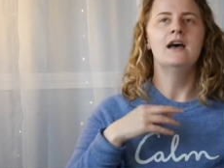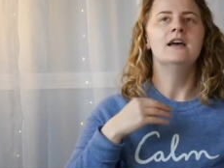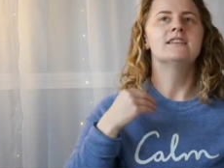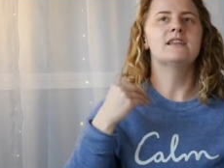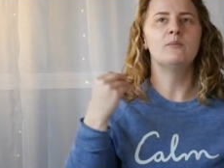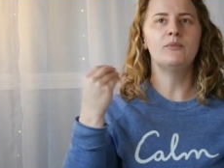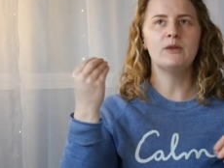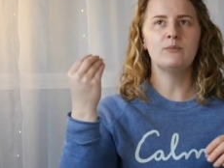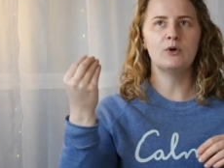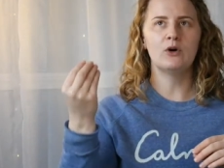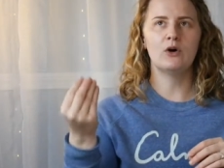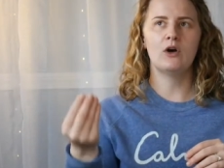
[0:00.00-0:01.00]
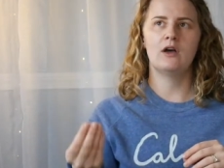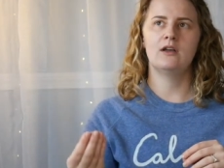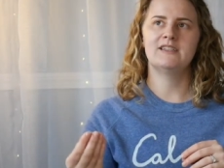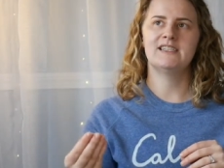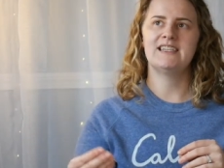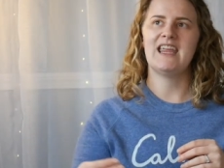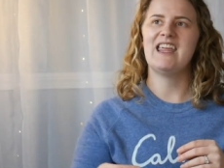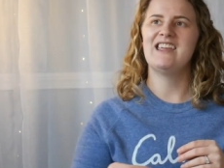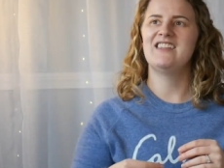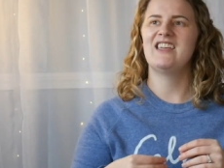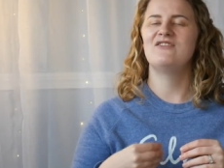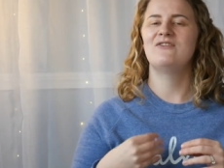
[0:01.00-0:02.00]
Some people say
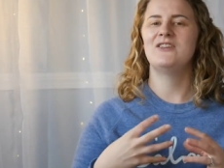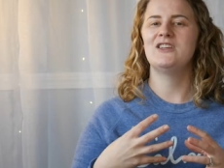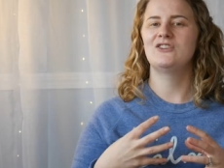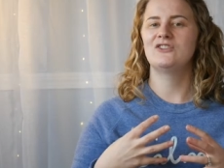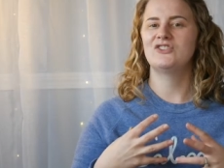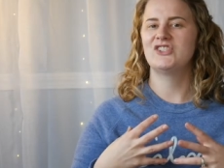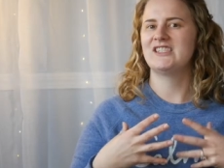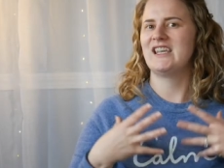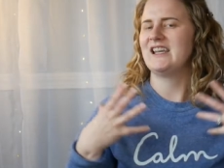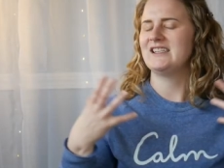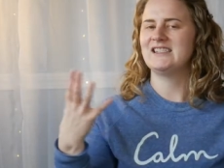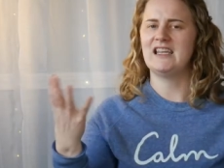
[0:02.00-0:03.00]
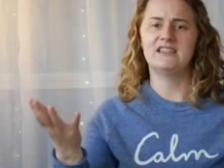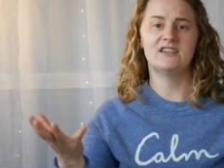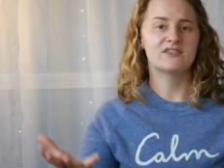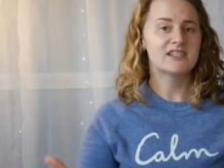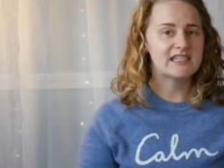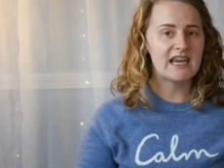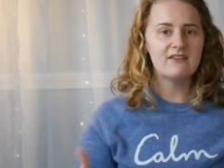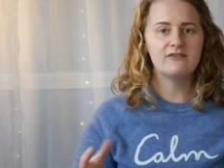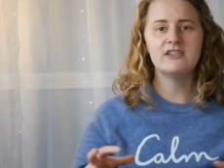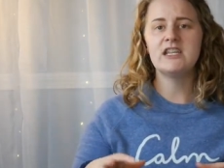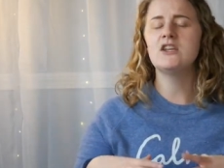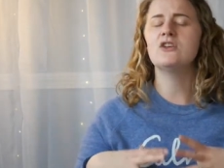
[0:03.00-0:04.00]
they feel just like a sense of
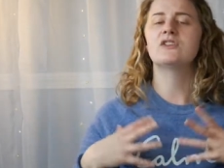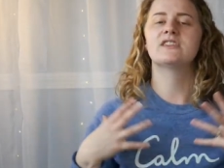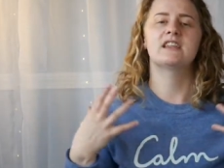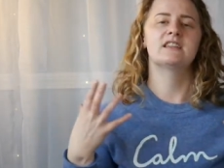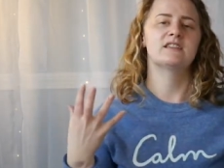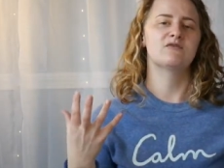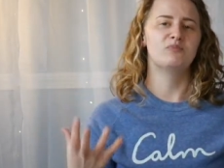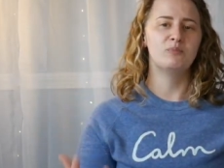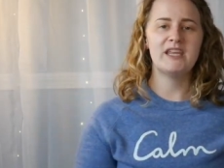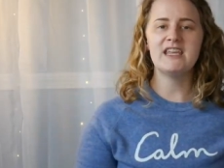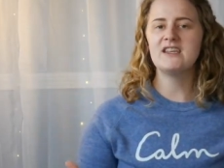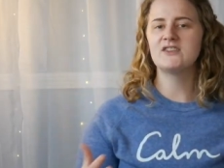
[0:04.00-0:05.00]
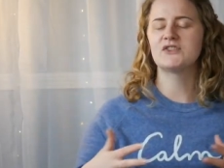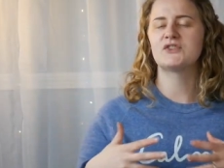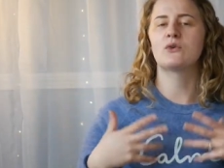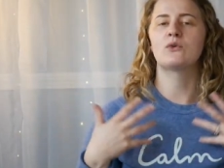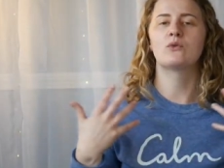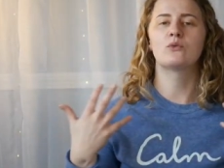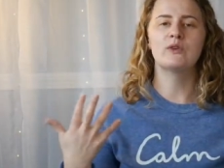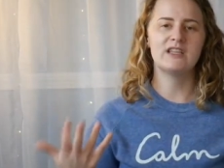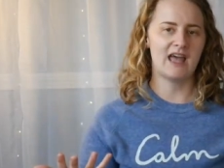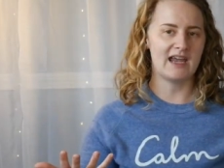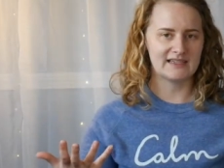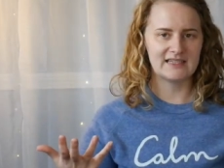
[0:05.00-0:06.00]
safety or a sense of peace or
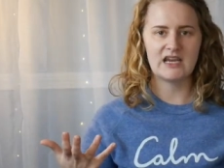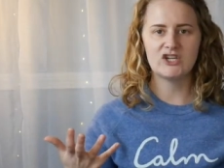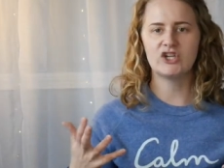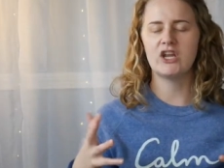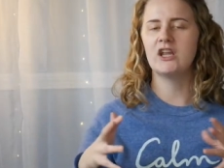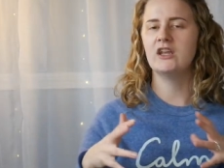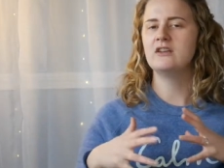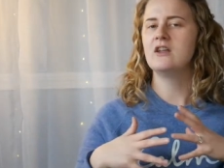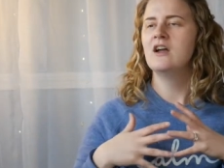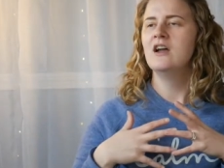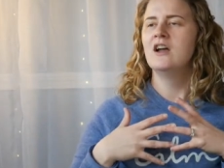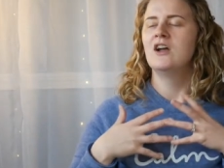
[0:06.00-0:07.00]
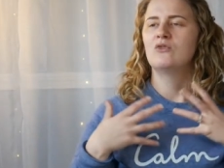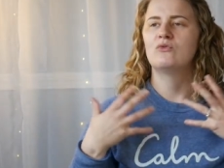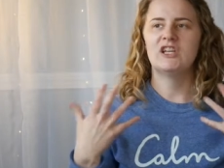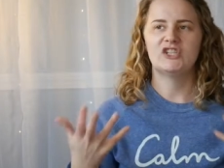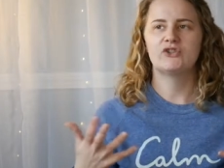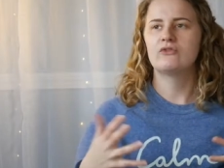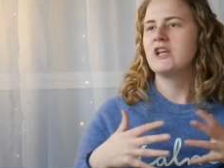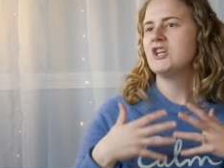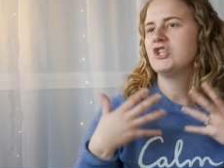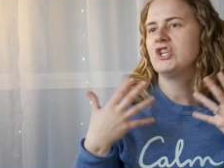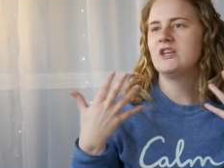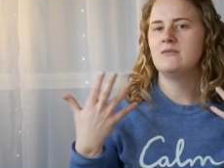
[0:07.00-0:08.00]
relaxation,
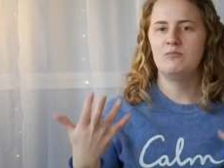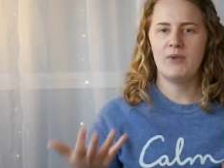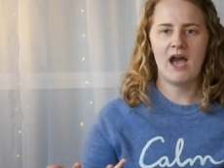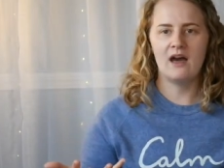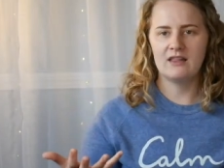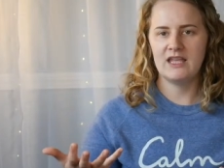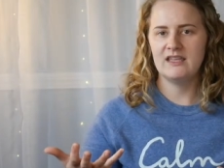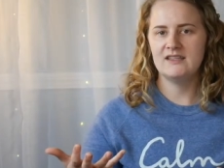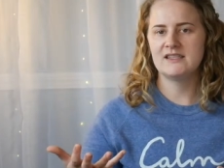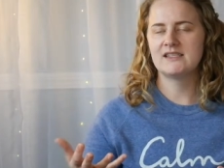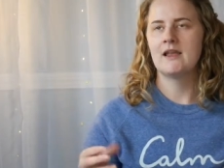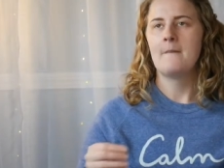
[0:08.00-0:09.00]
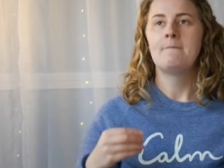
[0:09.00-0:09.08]
restoration, balance.